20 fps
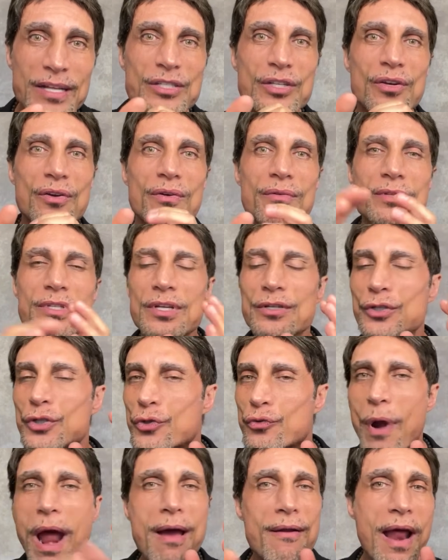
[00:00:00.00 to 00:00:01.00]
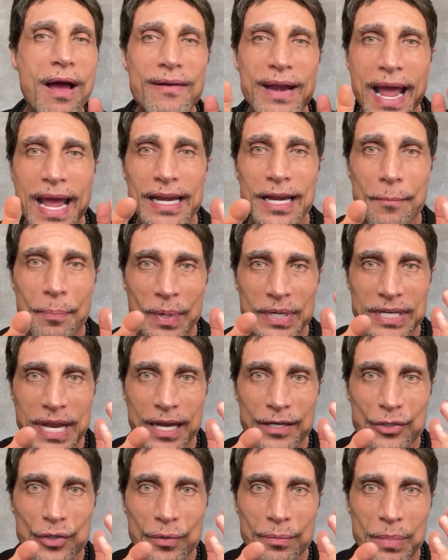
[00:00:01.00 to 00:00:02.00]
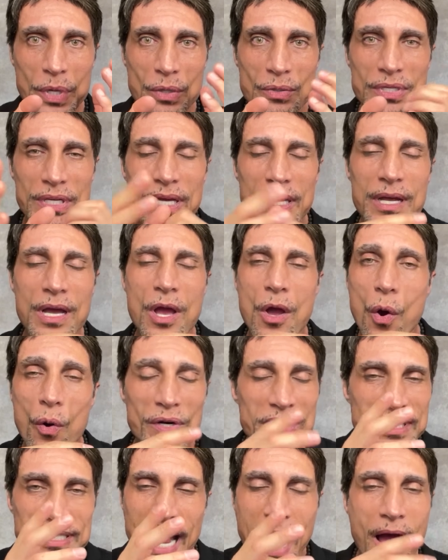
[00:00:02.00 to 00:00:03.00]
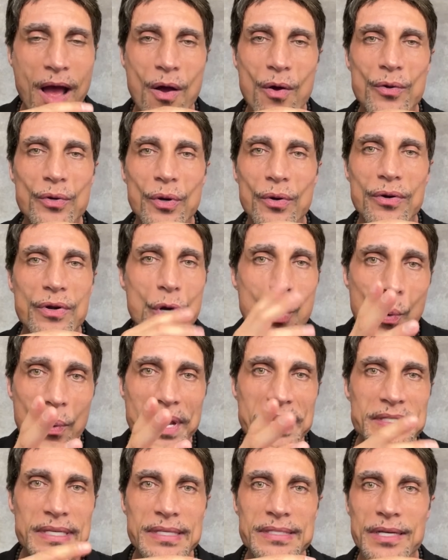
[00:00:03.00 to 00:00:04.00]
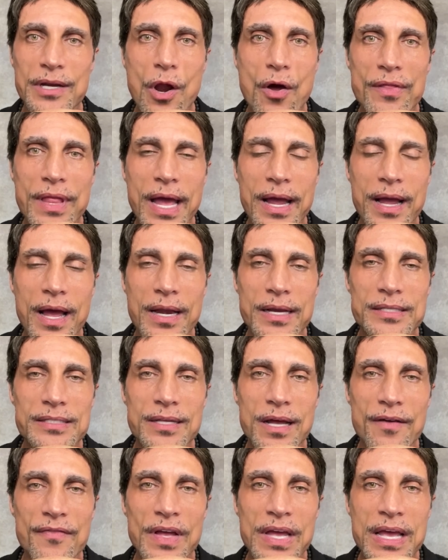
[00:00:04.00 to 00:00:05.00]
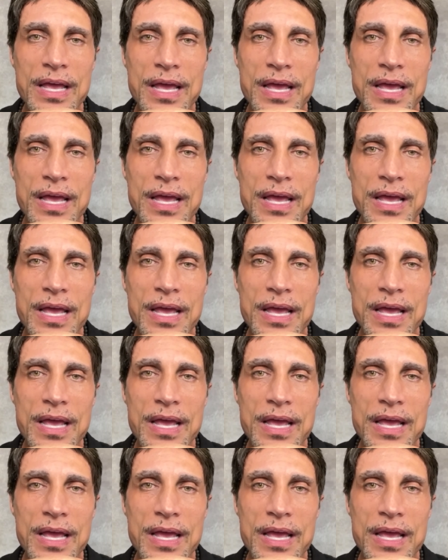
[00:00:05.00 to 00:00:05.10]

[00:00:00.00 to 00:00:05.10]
So to drown out any potential music or sound or noises and all that kind of stuff.